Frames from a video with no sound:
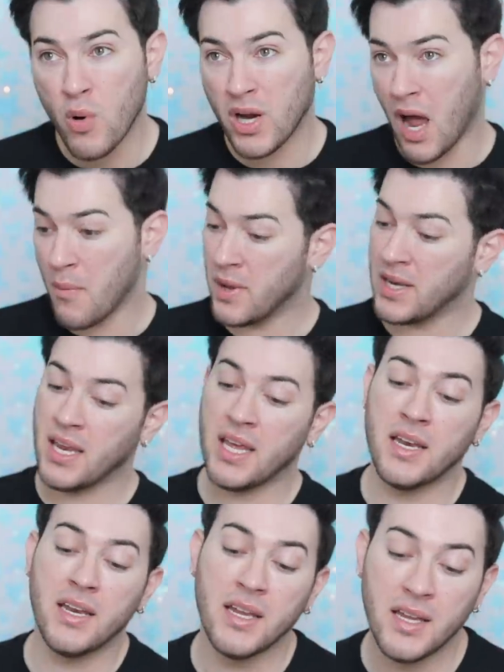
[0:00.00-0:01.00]
We're coming
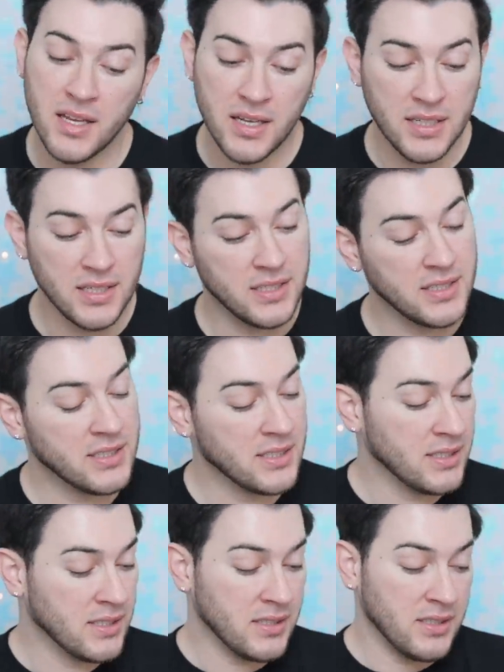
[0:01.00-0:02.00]
in
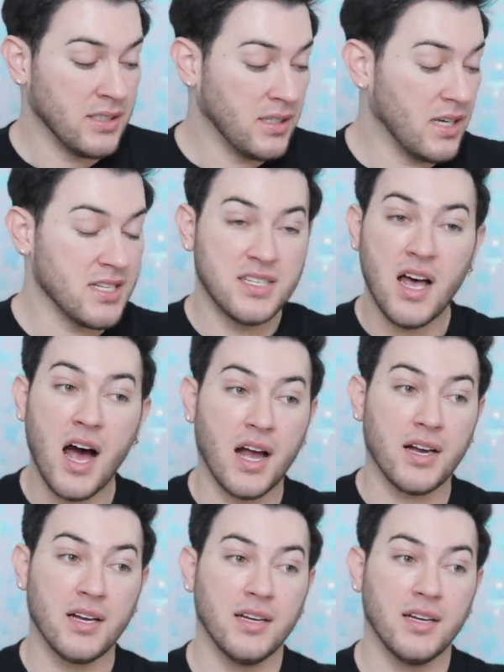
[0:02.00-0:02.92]
a sock.